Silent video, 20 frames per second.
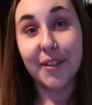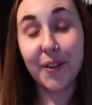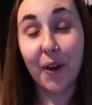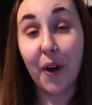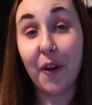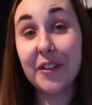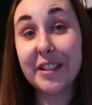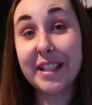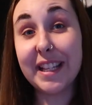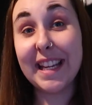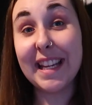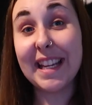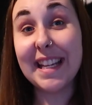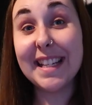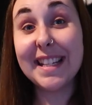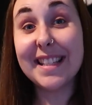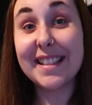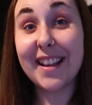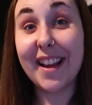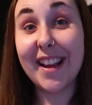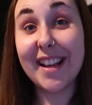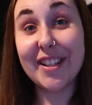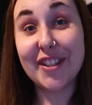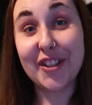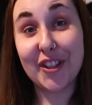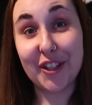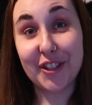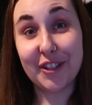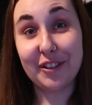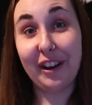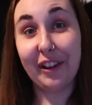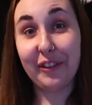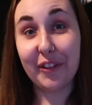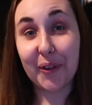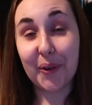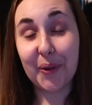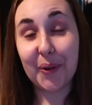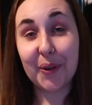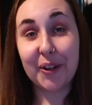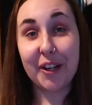So obviously Easter is just around the
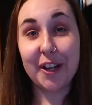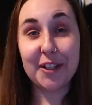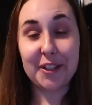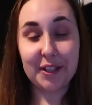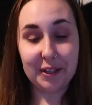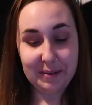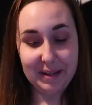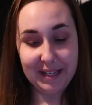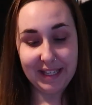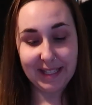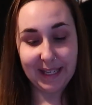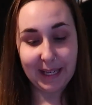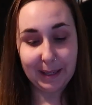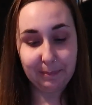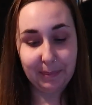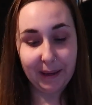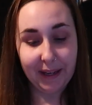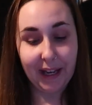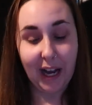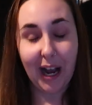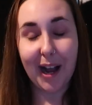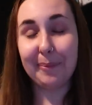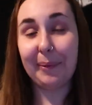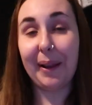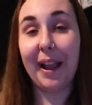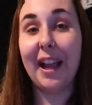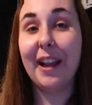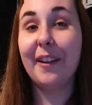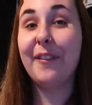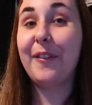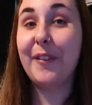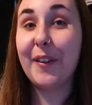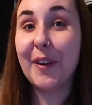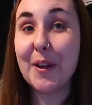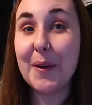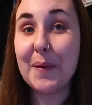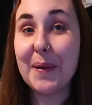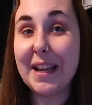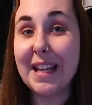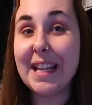corner, so we did pick up a
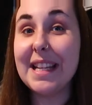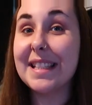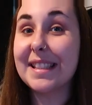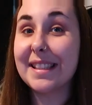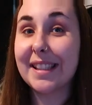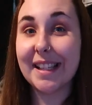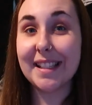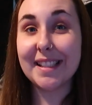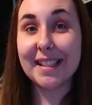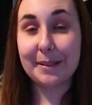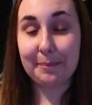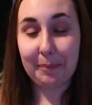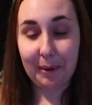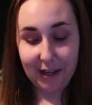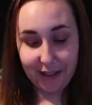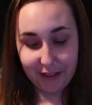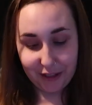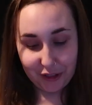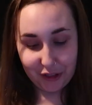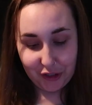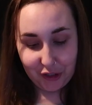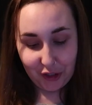few Easter inspired